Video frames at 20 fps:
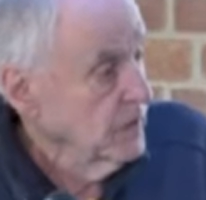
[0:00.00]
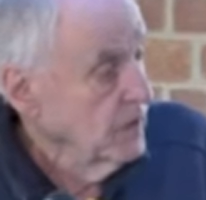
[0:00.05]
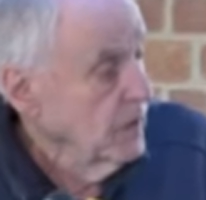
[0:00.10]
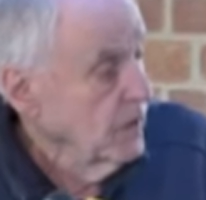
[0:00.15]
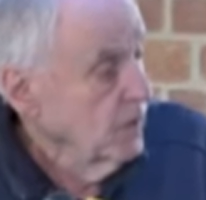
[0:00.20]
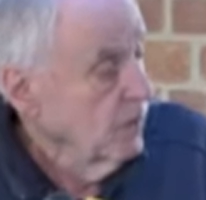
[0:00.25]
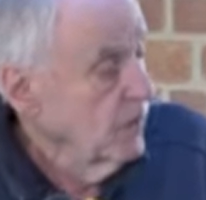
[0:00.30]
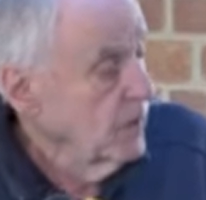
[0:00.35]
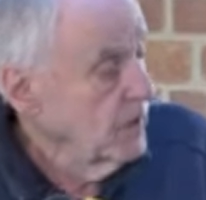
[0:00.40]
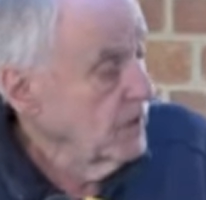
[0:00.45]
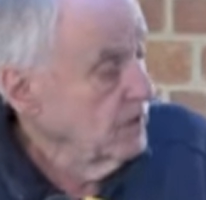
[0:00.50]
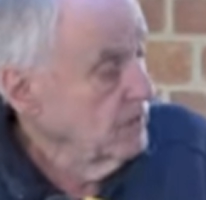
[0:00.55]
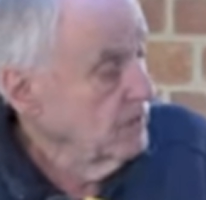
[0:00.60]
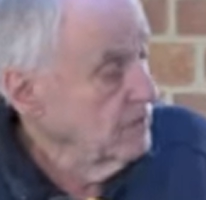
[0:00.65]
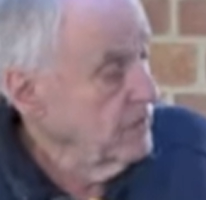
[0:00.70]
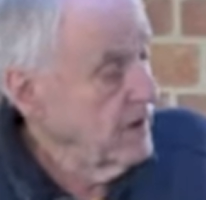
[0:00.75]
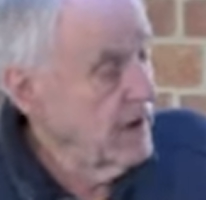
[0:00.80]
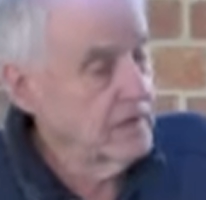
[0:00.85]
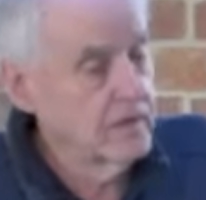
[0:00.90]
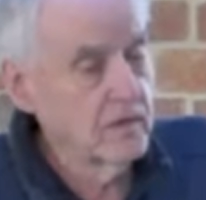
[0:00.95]
when in
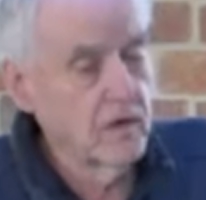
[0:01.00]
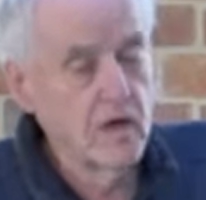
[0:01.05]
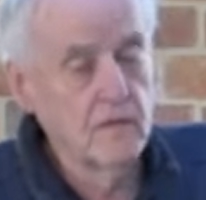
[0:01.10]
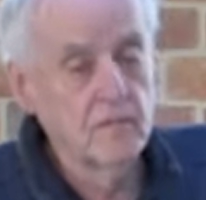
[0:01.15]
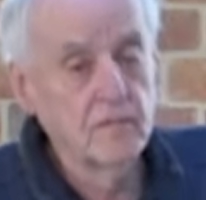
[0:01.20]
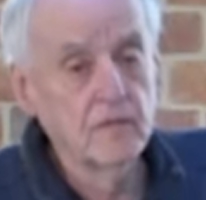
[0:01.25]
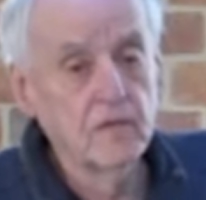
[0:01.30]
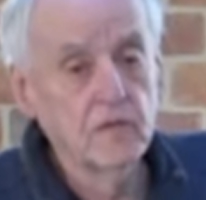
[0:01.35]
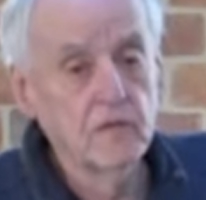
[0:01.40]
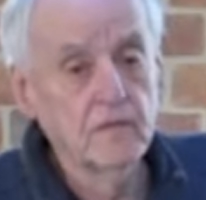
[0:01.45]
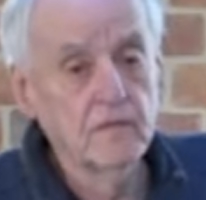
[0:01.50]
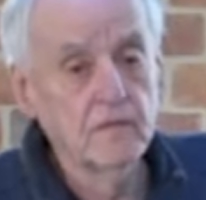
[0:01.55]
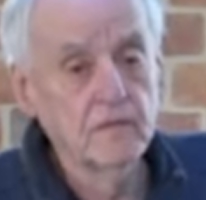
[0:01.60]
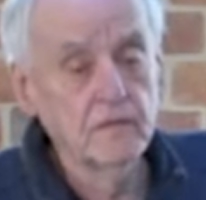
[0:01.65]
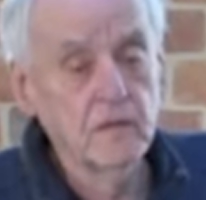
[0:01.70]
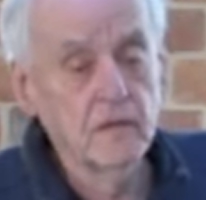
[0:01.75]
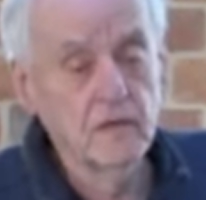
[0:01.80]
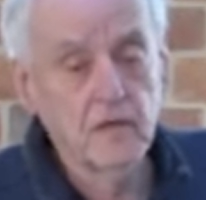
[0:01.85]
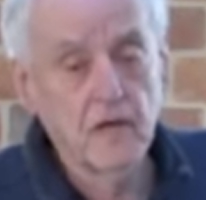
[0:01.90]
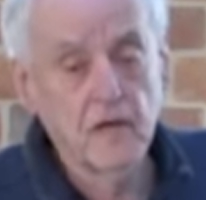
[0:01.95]
fact I believe it's
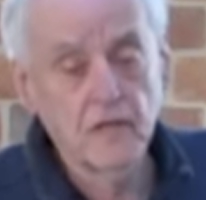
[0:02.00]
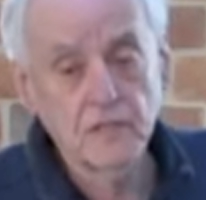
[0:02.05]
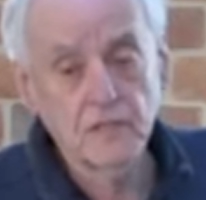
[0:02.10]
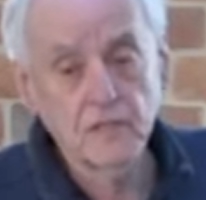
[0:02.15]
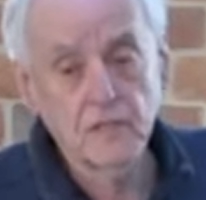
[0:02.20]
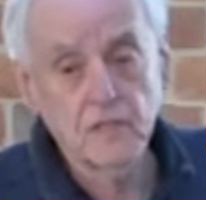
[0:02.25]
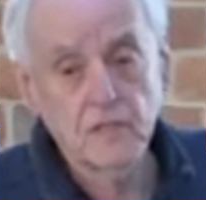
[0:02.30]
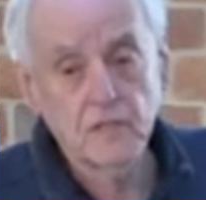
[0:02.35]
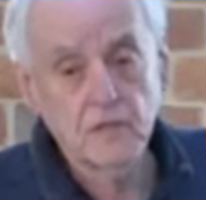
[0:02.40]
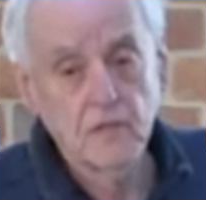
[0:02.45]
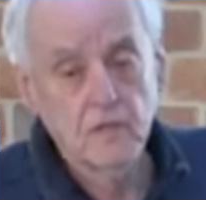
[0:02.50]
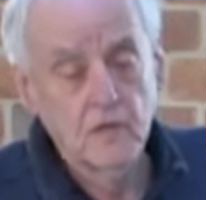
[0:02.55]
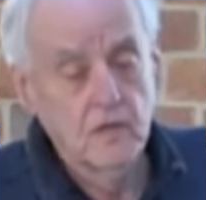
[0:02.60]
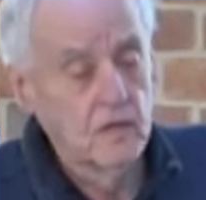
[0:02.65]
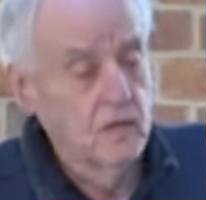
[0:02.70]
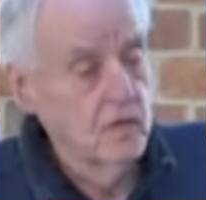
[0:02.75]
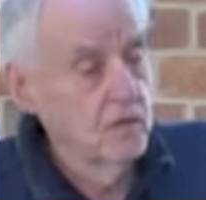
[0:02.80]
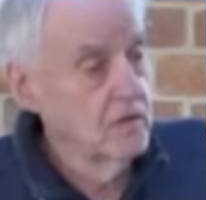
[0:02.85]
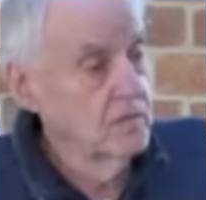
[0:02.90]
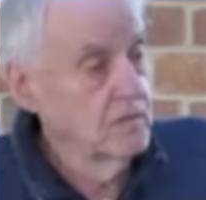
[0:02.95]
not us
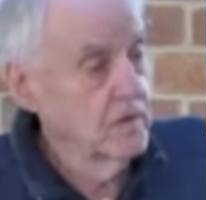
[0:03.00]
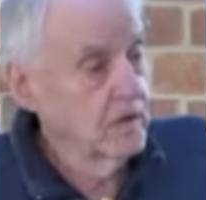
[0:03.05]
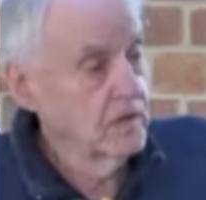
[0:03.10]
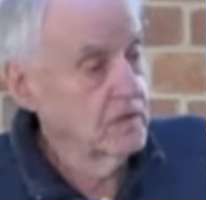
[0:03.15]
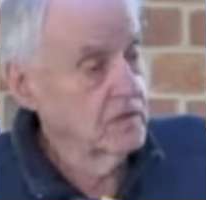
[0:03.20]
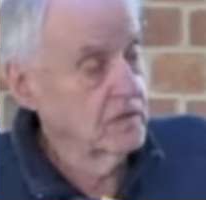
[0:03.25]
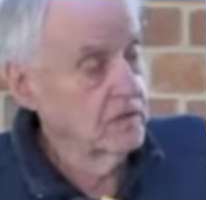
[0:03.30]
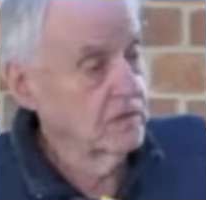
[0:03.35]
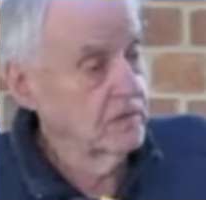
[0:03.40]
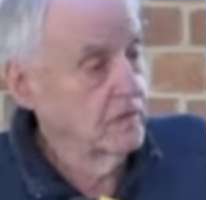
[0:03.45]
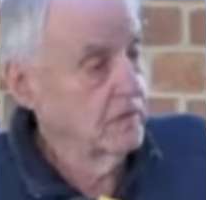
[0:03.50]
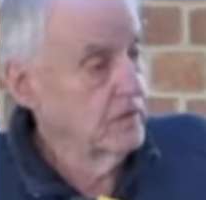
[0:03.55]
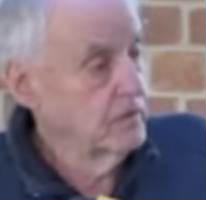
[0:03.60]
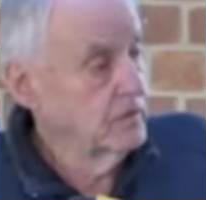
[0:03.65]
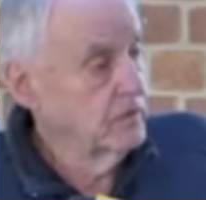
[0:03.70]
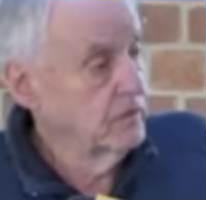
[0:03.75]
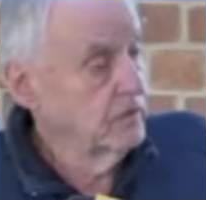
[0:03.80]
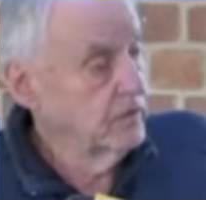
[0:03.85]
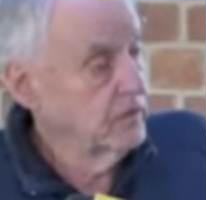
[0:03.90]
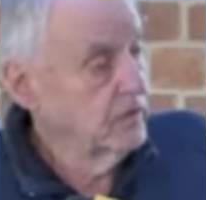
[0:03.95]
who makes the
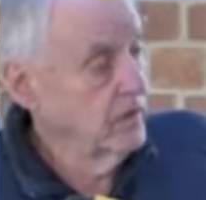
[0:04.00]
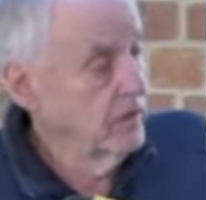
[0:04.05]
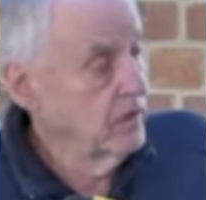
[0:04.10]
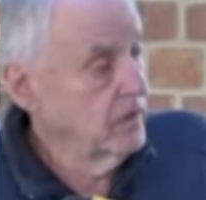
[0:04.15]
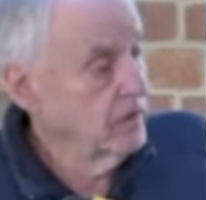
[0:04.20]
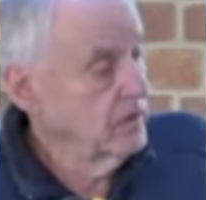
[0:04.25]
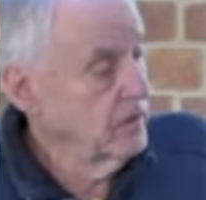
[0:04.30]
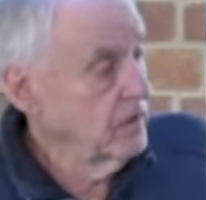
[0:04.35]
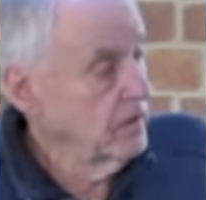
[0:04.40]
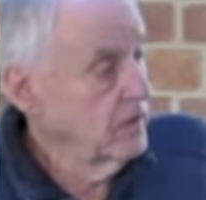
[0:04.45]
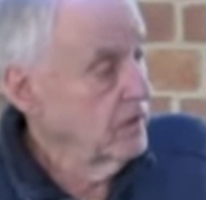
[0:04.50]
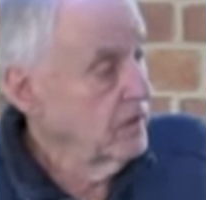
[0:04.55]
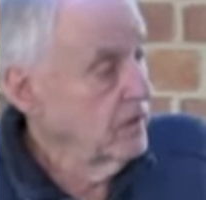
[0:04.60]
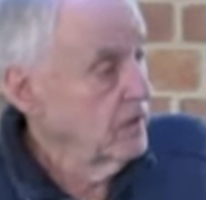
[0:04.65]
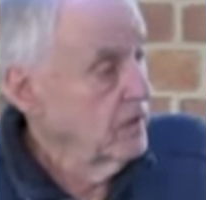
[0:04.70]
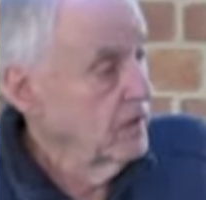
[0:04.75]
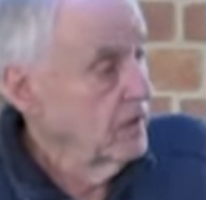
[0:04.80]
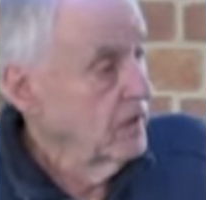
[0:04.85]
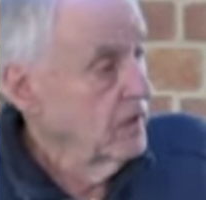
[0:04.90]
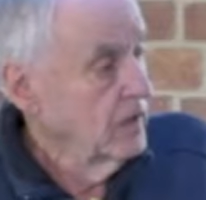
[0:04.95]
future for God,
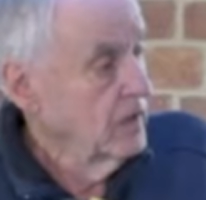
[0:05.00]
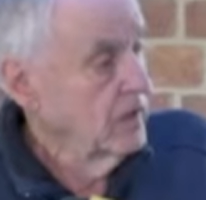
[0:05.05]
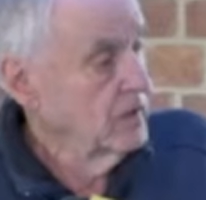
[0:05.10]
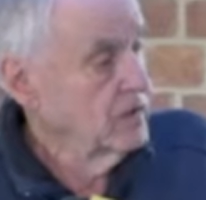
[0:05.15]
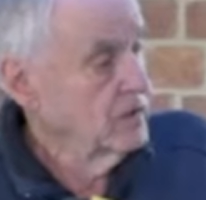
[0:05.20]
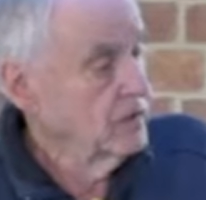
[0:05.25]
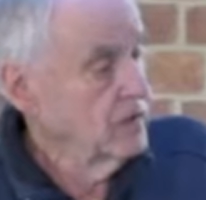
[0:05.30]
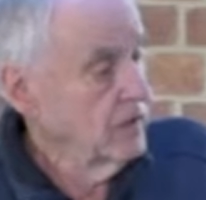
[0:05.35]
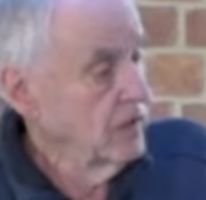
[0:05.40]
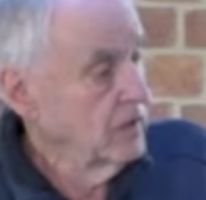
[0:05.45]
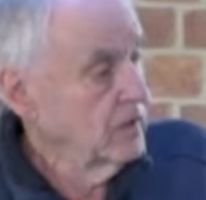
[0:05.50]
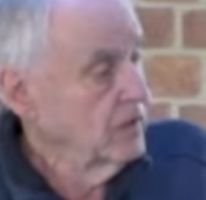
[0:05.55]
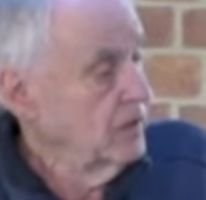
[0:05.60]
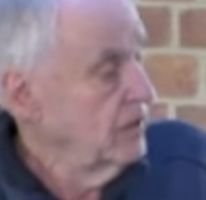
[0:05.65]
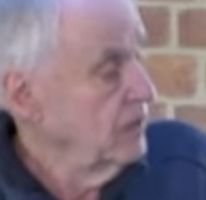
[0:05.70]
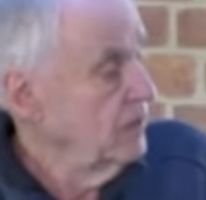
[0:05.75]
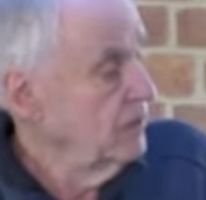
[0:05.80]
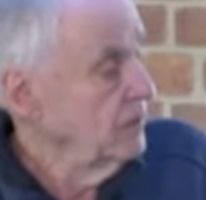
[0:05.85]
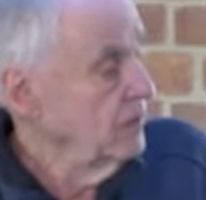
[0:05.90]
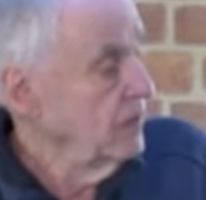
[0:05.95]
it's God
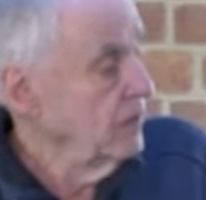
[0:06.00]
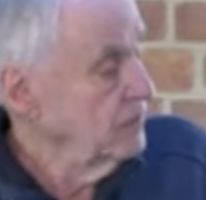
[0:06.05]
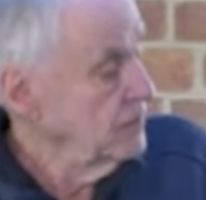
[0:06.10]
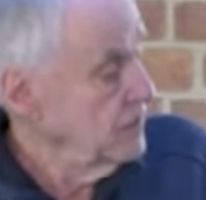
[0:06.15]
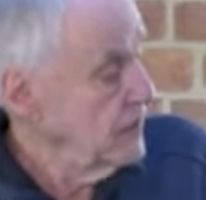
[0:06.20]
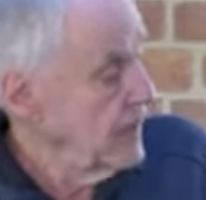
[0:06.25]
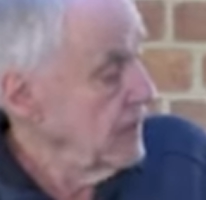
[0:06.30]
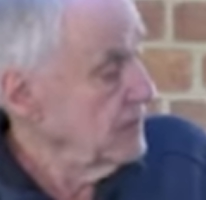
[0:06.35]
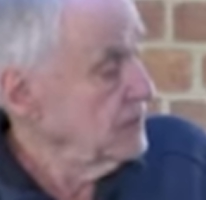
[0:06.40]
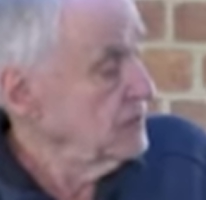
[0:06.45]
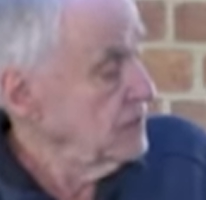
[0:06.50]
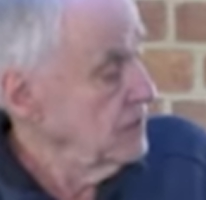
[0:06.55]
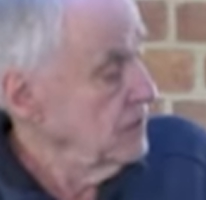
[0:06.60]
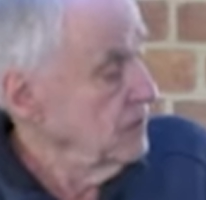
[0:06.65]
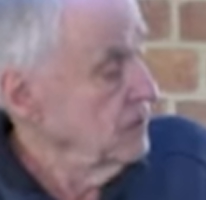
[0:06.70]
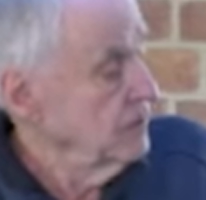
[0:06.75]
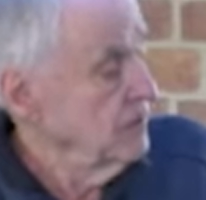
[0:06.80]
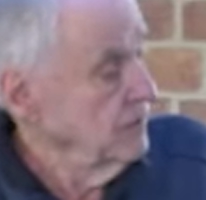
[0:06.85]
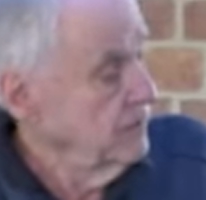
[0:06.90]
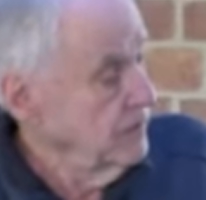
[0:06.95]
who gives us
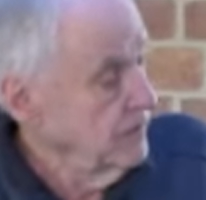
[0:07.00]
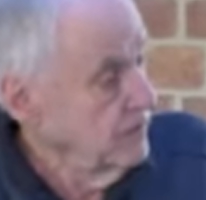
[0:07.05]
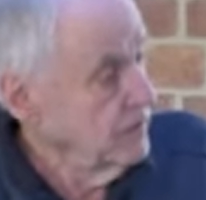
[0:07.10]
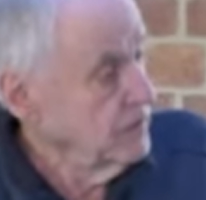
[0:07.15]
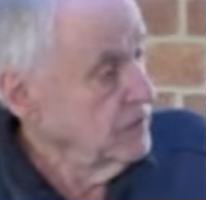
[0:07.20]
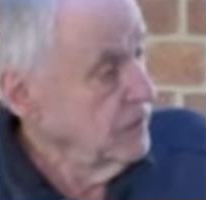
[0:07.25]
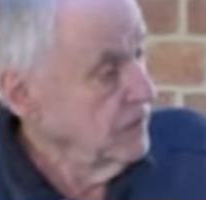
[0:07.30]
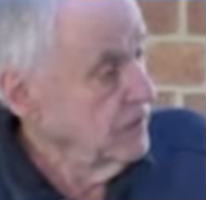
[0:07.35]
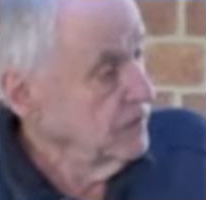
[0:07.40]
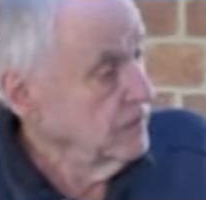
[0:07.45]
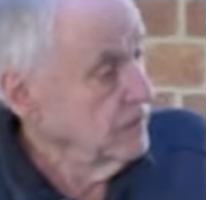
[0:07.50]
the future.